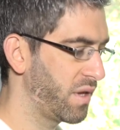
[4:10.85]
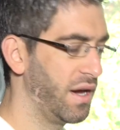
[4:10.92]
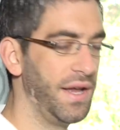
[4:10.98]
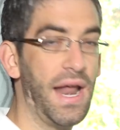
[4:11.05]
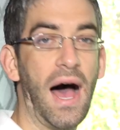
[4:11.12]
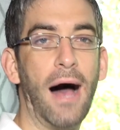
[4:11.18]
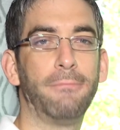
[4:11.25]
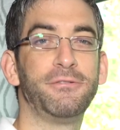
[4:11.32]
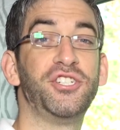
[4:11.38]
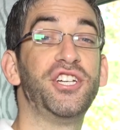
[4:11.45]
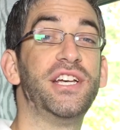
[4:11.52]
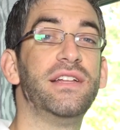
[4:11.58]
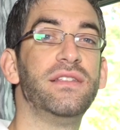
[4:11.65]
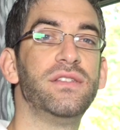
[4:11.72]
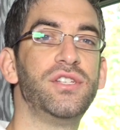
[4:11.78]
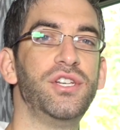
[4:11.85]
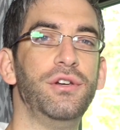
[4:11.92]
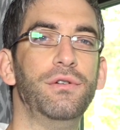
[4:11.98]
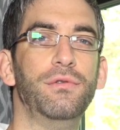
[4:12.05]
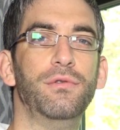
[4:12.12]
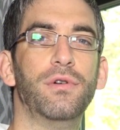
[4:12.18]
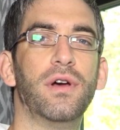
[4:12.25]
an option
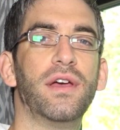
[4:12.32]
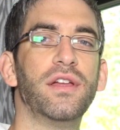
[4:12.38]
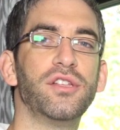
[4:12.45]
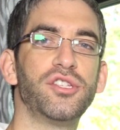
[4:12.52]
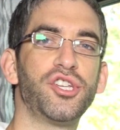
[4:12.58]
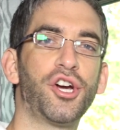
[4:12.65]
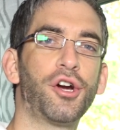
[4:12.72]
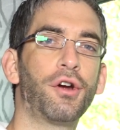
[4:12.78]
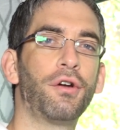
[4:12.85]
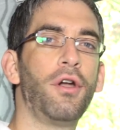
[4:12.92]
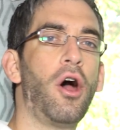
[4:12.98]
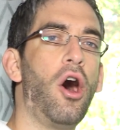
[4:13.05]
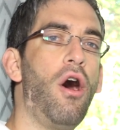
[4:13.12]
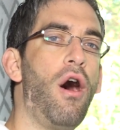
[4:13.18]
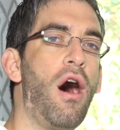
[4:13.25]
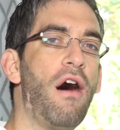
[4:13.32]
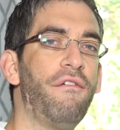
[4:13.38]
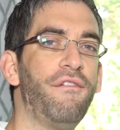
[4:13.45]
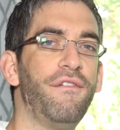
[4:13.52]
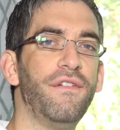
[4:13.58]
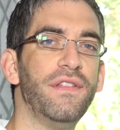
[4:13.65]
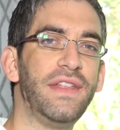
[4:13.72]
to turn
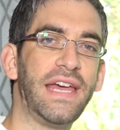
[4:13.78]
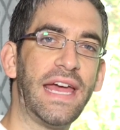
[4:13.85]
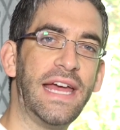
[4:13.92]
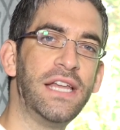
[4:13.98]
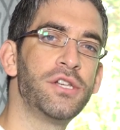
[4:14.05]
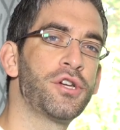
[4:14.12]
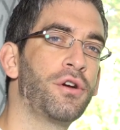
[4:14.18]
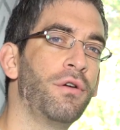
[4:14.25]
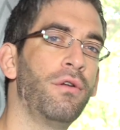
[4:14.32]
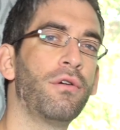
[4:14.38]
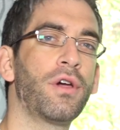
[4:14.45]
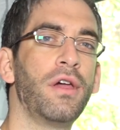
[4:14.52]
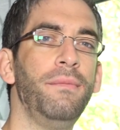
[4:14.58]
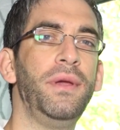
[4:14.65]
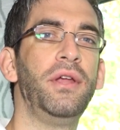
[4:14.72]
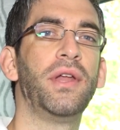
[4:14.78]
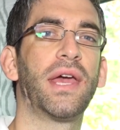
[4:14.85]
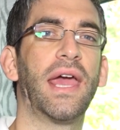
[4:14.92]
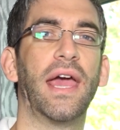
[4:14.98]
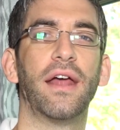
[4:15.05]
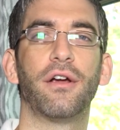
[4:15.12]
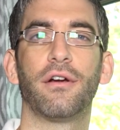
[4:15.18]
off the internal
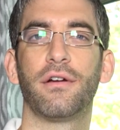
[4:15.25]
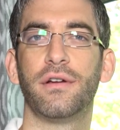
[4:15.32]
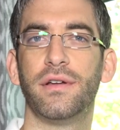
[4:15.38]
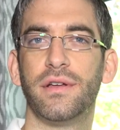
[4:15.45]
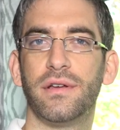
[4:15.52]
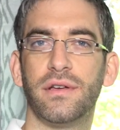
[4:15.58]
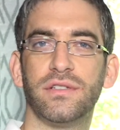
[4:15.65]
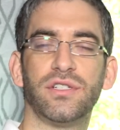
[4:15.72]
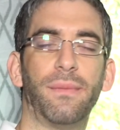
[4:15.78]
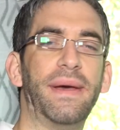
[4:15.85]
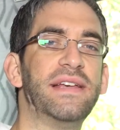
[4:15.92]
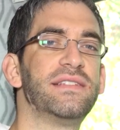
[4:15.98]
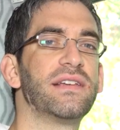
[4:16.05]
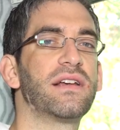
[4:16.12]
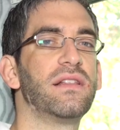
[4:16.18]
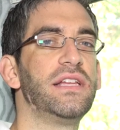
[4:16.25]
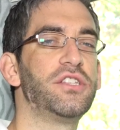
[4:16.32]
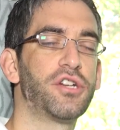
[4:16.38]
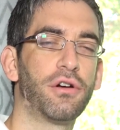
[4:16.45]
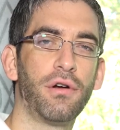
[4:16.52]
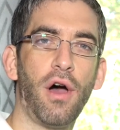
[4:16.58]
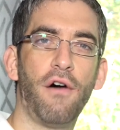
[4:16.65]
communicator. So basically
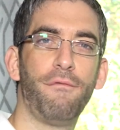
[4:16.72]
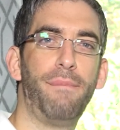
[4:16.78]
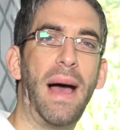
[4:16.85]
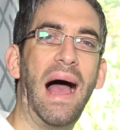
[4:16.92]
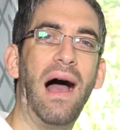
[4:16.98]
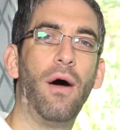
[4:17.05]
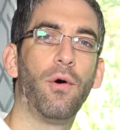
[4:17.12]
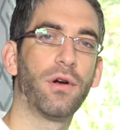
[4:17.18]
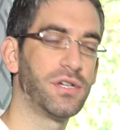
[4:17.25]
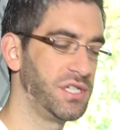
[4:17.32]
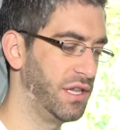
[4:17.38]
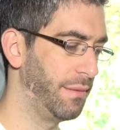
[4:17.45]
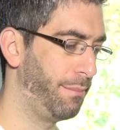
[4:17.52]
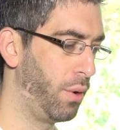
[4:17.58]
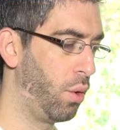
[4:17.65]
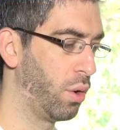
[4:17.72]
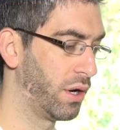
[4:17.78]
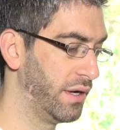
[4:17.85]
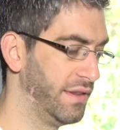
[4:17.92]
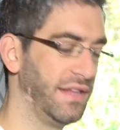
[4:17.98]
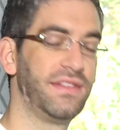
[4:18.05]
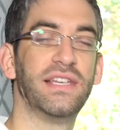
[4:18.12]
turn off power to the
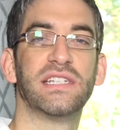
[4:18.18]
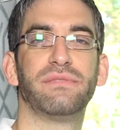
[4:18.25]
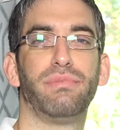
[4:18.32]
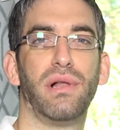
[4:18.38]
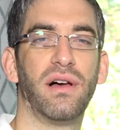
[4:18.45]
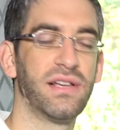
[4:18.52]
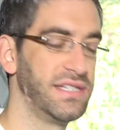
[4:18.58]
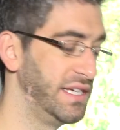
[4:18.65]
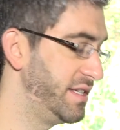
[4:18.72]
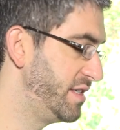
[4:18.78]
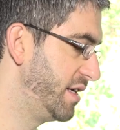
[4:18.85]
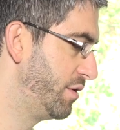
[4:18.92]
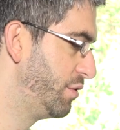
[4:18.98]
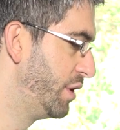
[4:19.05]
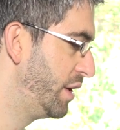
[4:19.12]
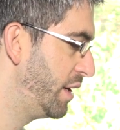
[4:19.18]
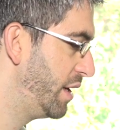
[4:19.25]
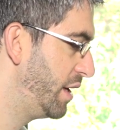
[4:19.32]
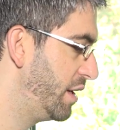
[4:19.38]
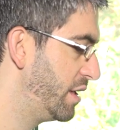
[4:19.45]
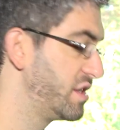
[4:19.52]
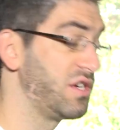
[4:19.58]
port that this plugs into.
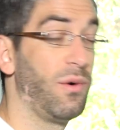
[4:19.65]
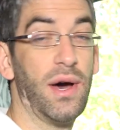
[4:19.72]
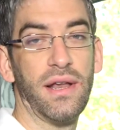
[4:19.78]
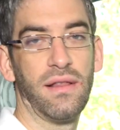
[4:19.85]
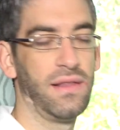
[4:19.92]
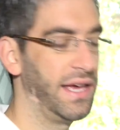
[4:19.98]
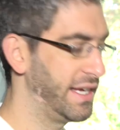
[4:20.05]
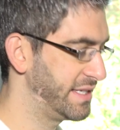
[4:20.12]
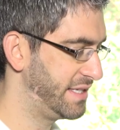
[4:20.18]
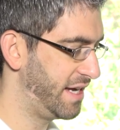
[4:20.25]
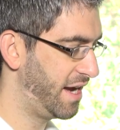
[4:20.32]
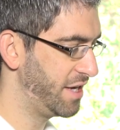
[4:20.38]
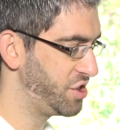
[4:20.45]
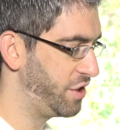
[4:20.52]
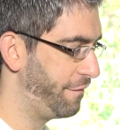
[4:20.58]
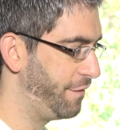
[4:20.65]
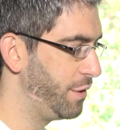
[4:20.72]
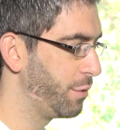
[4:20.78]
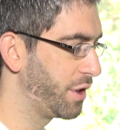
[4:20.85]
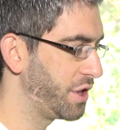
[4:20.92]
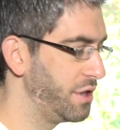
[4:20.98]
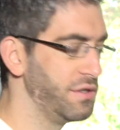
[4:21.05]
So on a Lynx Touch, if
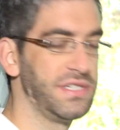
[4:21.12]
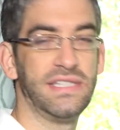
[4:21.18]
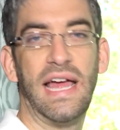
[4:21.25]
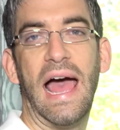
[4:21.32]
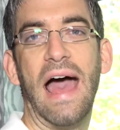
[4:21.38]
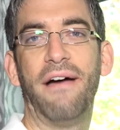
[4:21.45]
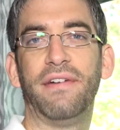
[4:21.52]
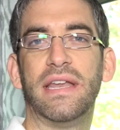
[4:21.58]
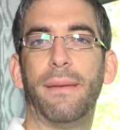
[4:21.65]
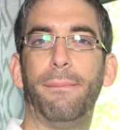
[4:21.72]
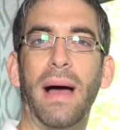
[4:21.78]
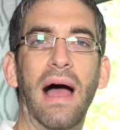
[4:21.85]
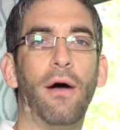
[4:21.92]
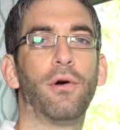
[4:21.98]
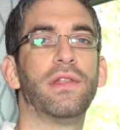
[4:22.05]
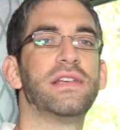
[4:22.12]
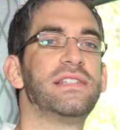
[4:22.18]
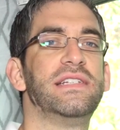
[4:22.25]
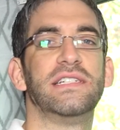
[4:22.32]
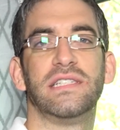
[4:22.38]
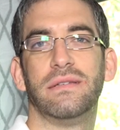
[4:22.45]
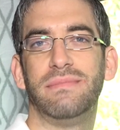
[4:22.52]
you were used to having to power the
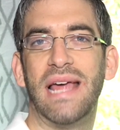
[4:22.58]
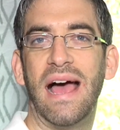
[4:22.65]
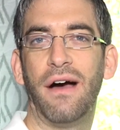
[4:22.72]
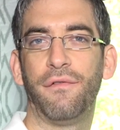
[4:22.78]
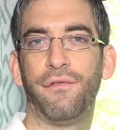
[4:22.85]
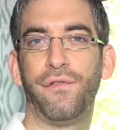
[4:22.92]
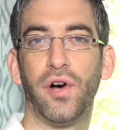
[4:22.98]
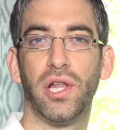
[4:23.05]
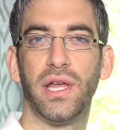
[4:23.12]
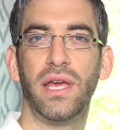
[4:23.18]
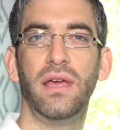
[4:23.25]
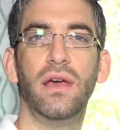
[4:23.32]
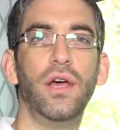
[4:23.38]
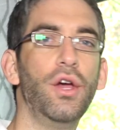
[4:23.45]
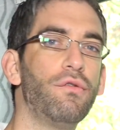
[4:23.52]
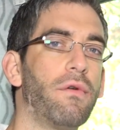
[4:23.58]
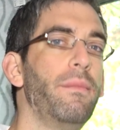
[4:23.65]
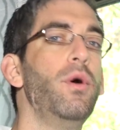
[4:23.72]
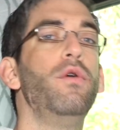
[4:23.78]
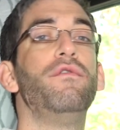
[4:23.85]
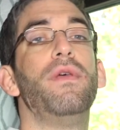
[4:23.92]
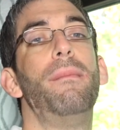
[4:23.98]
system down fully,
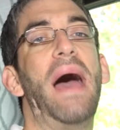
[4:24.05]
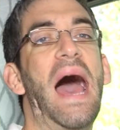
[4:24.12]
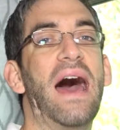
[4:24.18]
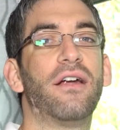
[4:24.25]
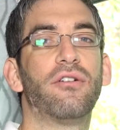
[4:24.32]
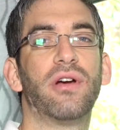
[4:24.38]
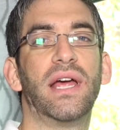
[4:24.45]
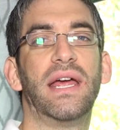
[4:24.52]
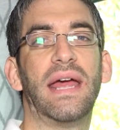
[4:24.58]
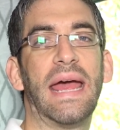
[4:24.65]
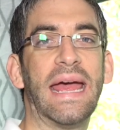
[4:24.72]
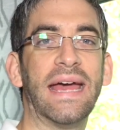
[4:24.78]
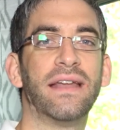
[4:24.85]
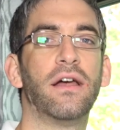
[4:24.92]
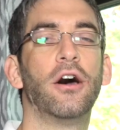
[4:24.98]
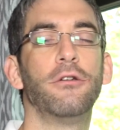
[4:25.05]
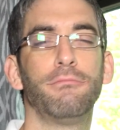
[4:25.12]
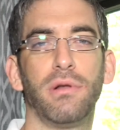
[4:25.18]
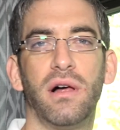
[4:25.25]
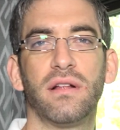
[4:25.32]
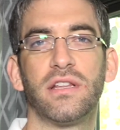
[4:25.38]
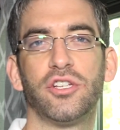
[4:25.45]
remove the battery and
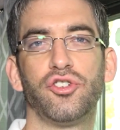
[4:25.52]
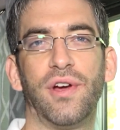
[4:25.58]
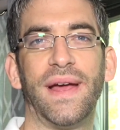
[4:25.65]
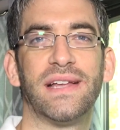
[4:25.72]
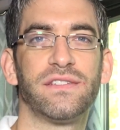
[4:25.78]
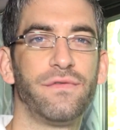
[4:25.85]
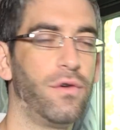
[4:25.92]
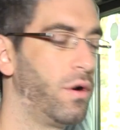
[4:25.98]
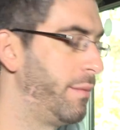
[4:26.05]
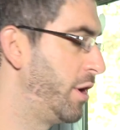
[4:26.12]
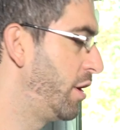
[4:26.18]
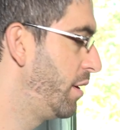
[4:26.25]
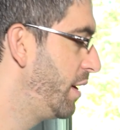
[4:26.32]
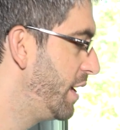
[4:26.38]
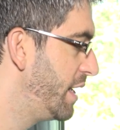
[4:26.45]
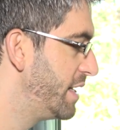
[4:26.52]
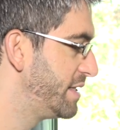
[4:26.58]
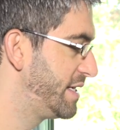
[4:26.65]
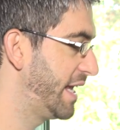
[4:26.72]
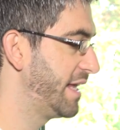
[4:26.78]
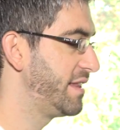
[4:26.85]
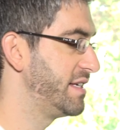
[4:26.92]
unplug the transformer
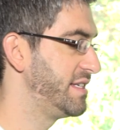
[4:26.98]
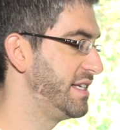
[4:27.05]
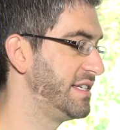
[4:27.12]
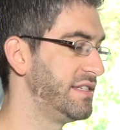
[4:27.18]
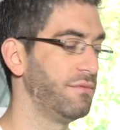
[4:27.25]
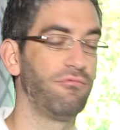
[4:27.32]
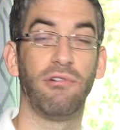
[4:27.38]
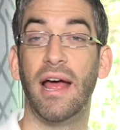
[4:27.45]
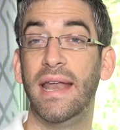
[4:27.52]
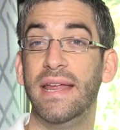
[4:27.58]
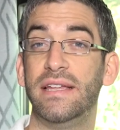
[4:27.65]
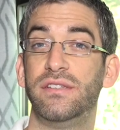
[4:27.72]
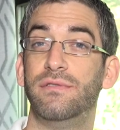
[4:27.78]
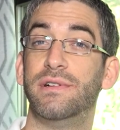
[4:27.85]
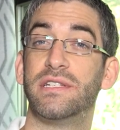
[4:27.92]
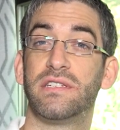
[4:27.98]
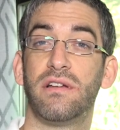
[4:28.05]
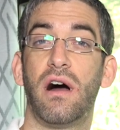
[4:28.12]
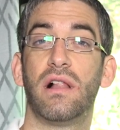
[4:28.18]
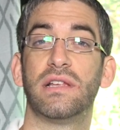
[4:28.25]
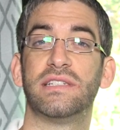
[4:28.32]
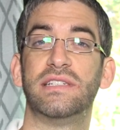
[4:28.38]
to get the system ready to
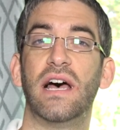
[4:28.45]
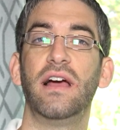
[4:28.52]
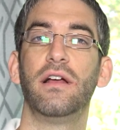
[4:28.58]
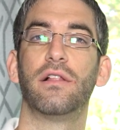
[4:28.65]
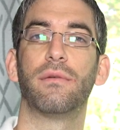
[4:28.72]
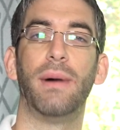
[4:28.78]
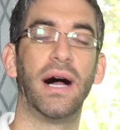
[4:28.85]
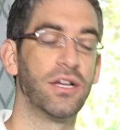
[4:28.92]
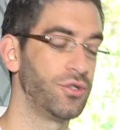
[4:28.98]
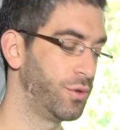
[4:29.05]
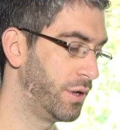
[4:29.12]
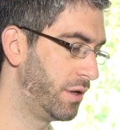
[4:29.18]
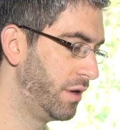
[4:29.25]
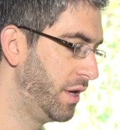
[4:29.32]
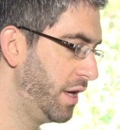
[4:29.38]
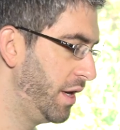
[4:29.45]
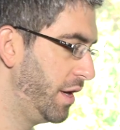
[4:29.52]
install a cellular module,